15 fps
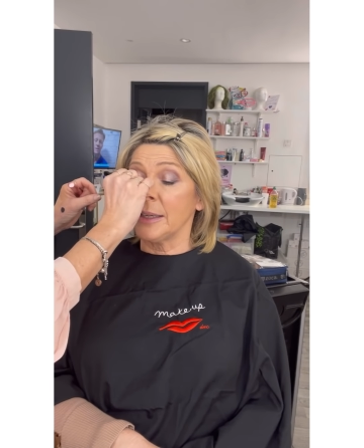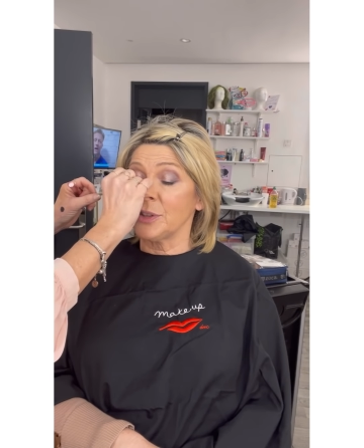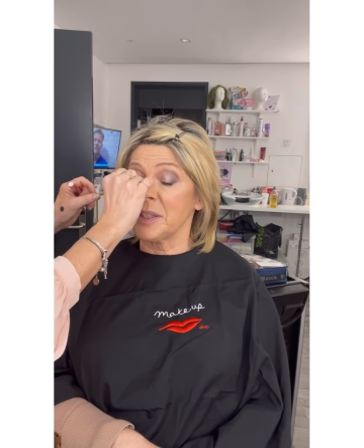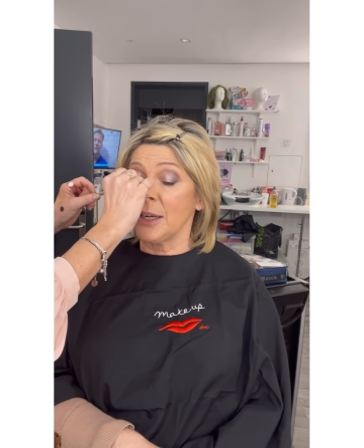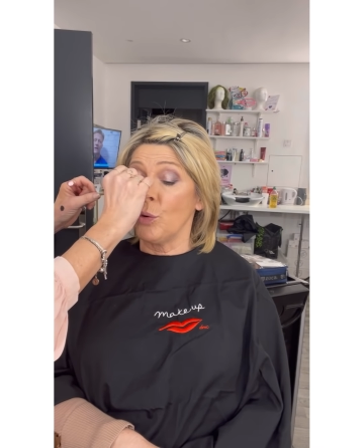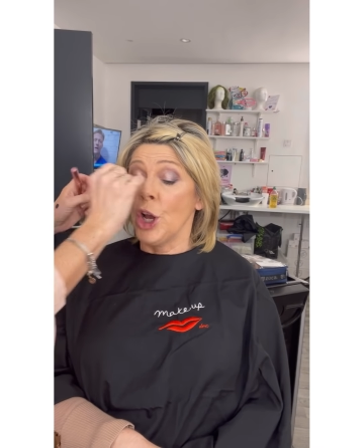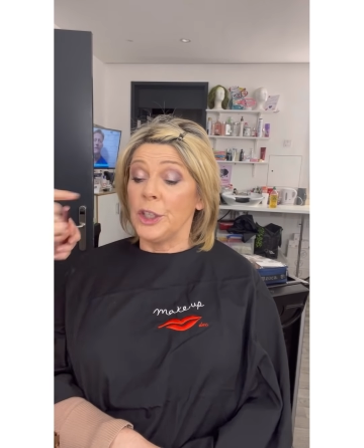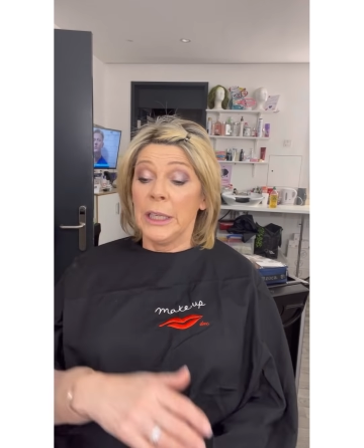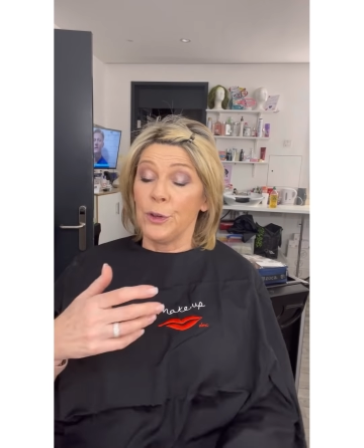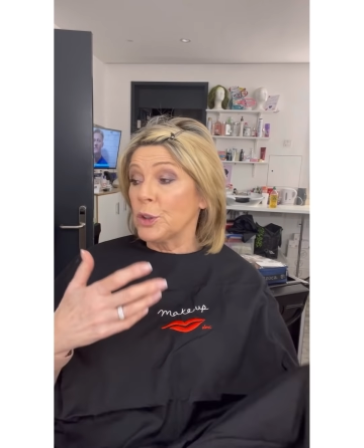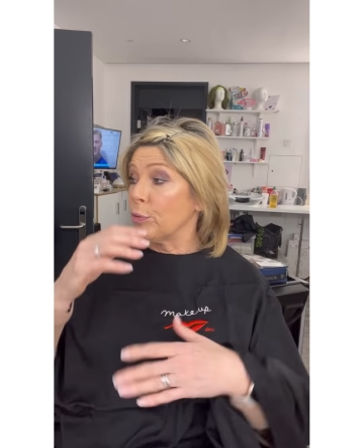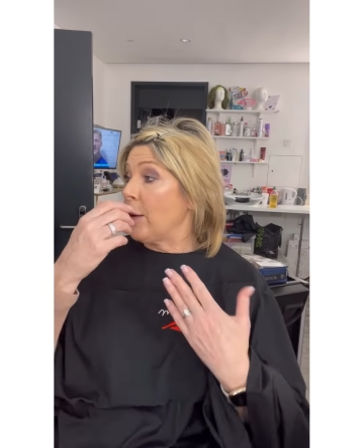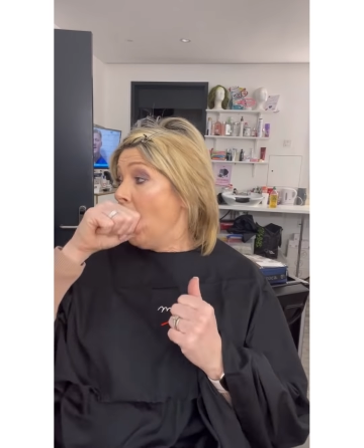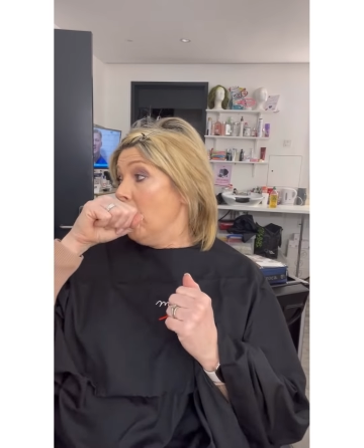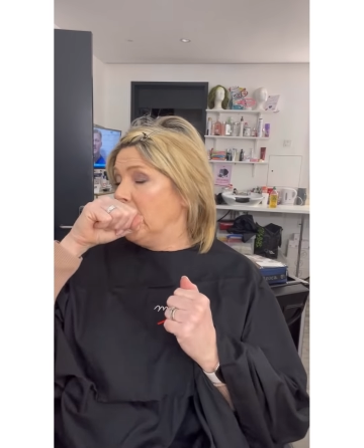who you just
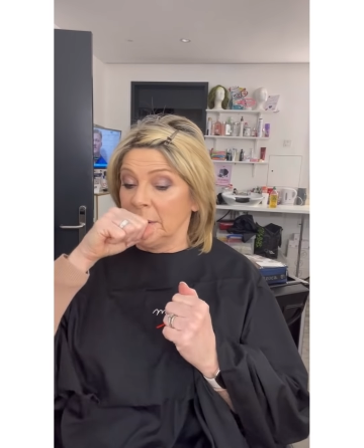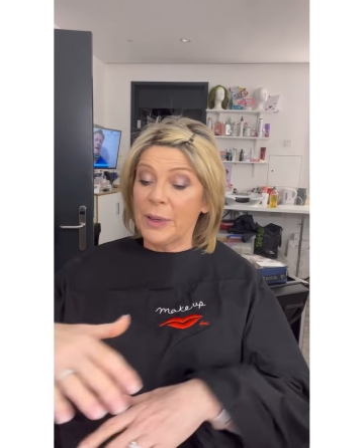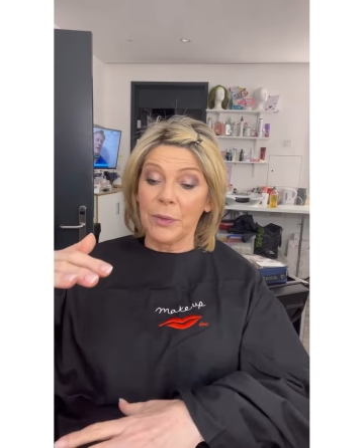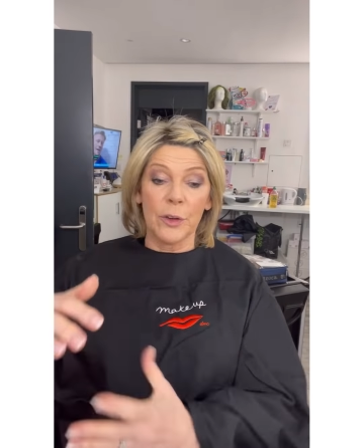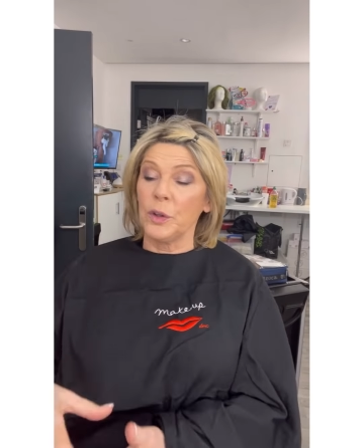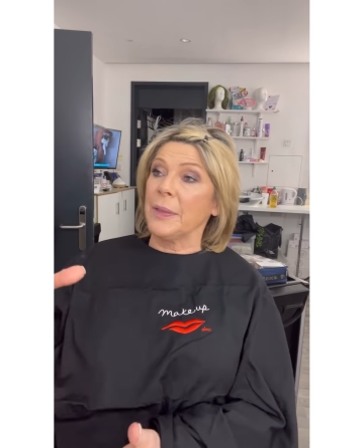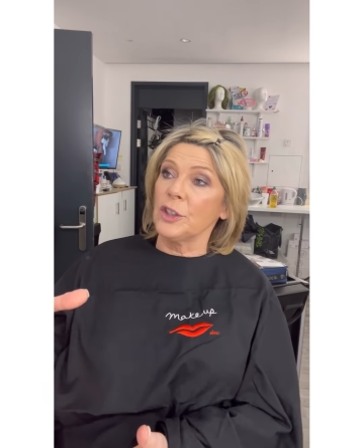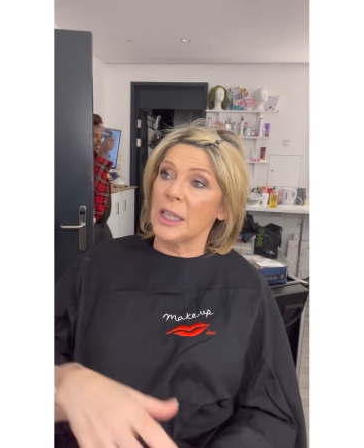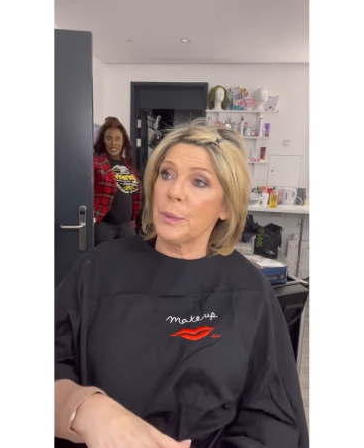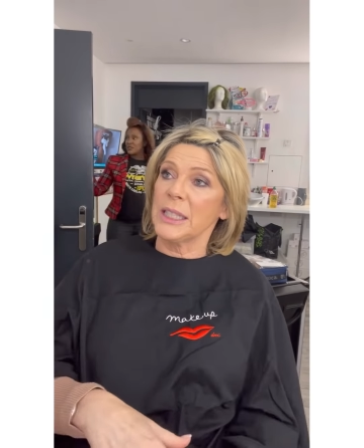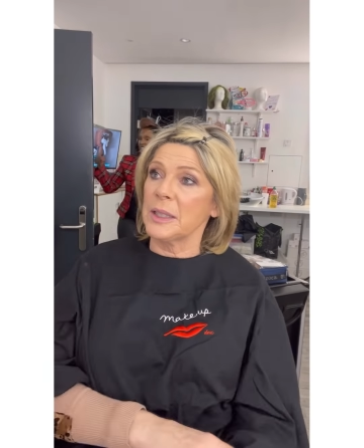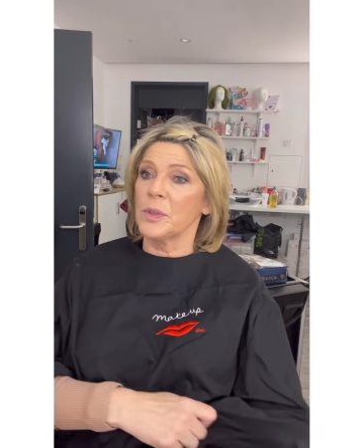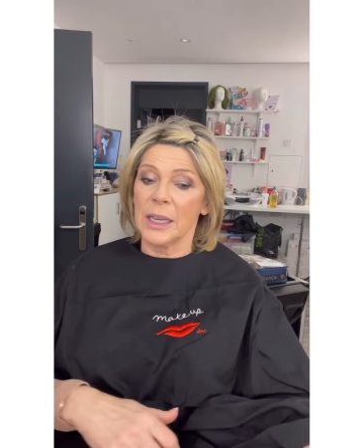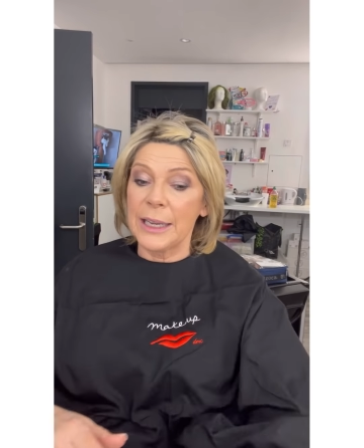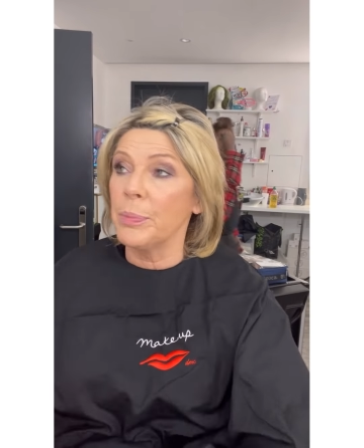saw walk past.
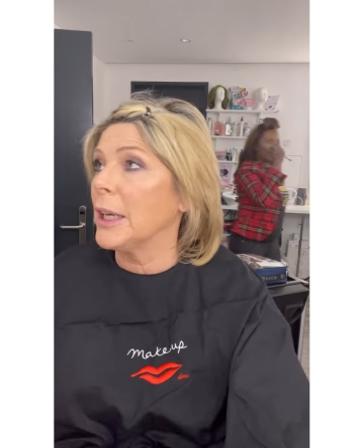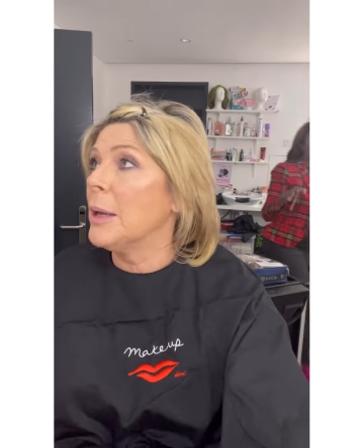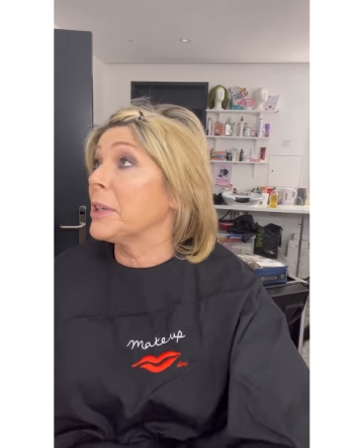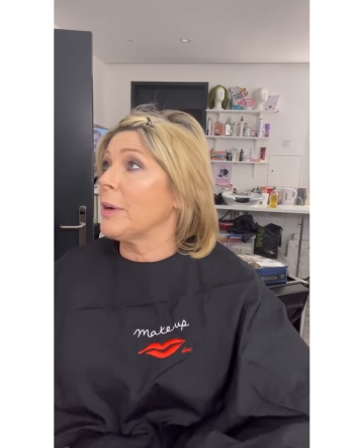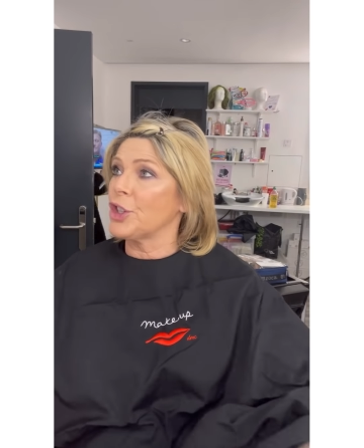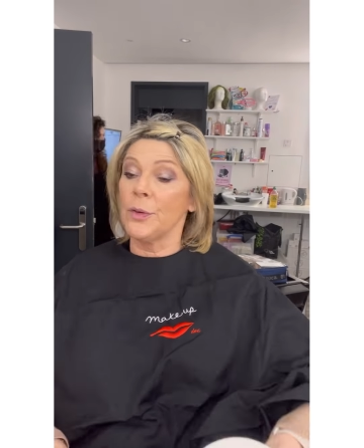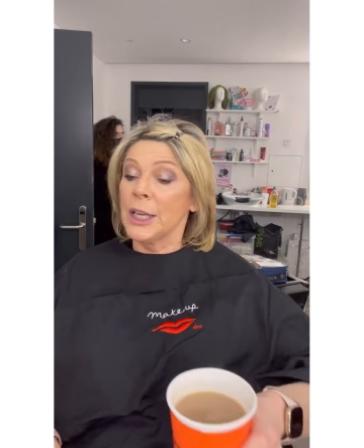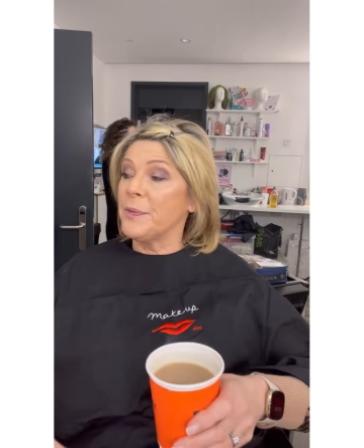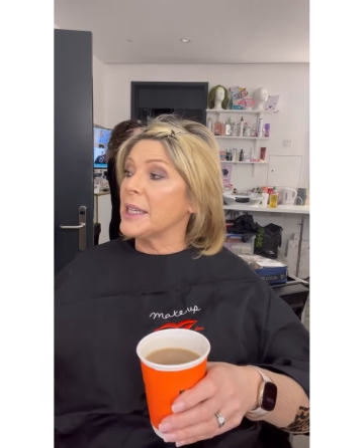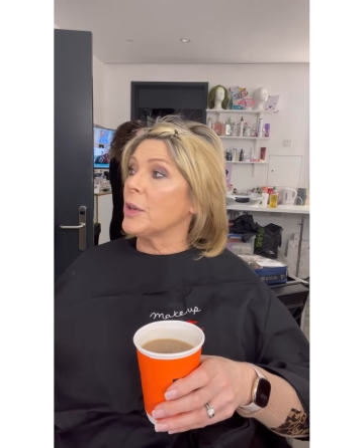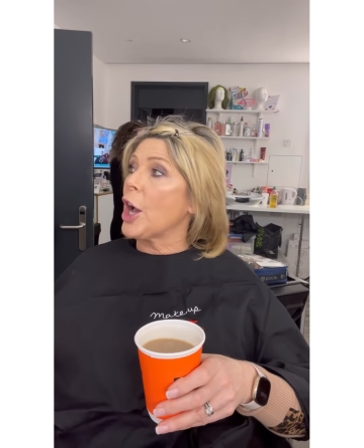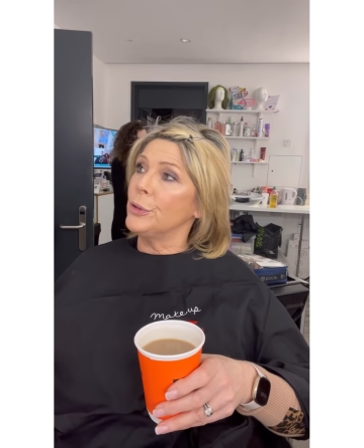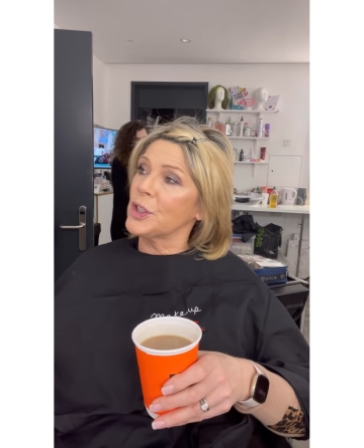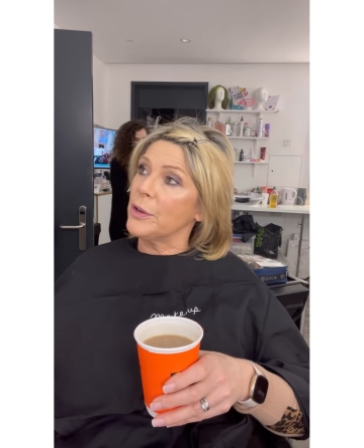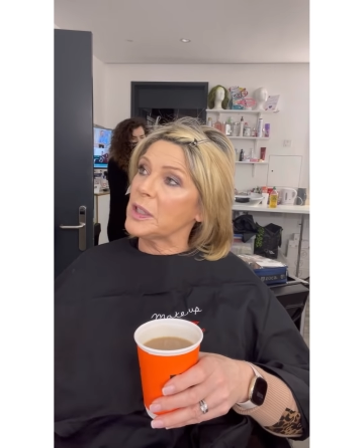So, putting some
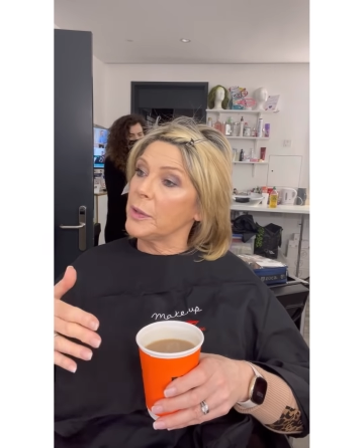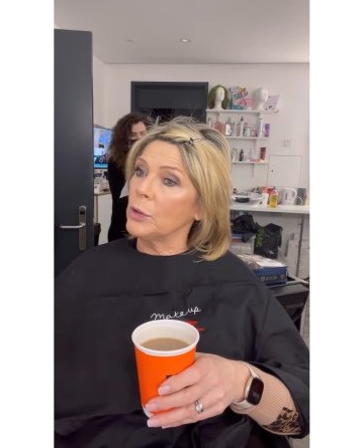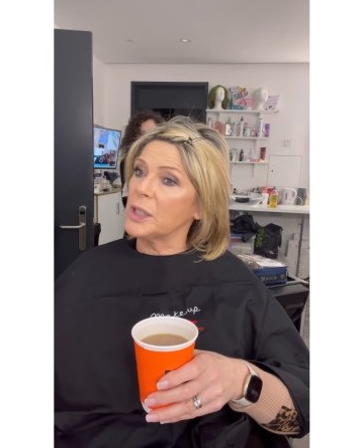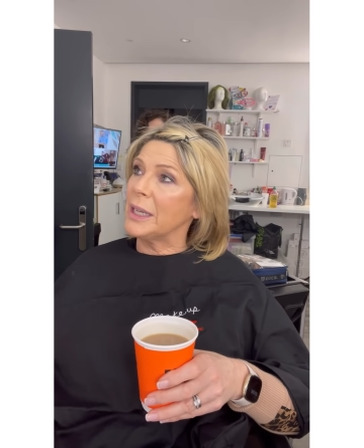lashes on.